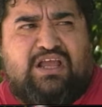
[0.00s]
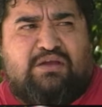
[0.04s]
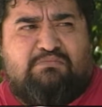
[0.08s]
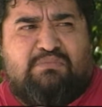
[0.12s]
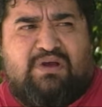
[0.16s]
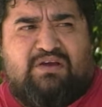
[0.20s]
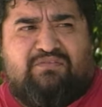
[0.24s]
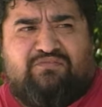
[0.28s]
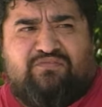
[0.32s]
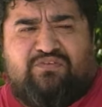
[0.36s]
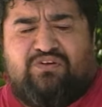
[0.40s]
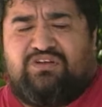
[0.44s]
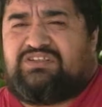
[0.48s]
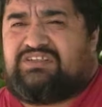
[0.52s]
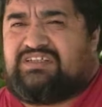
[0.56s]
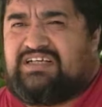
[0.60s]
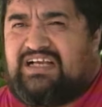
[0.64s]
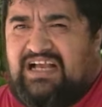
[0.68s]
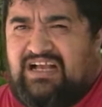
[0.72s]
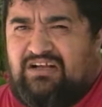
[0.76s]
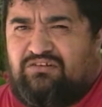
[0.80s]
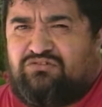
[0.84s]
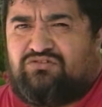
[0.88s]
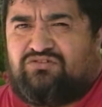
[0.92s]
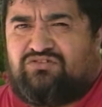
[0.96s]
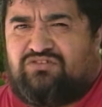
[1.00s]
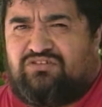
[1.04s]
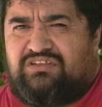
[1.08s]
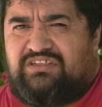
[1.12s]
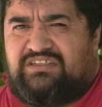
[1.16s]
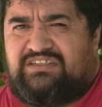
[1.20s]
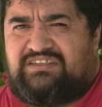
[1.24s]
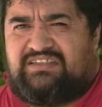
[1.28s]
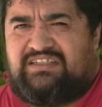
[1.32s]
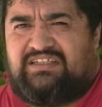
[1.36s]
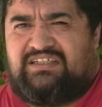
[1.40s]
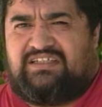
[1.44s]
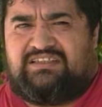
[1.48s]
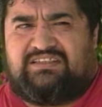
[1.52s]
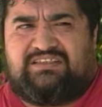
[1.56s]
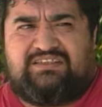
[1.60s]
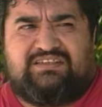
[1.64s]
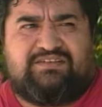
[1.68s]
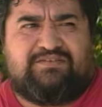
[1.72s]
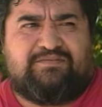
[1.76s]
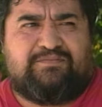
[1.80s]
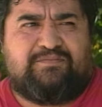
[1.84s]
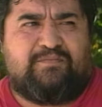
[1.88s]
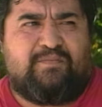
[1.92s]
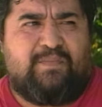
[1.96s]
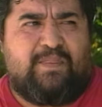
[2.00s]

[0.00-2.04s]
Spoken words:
my first counsel is this: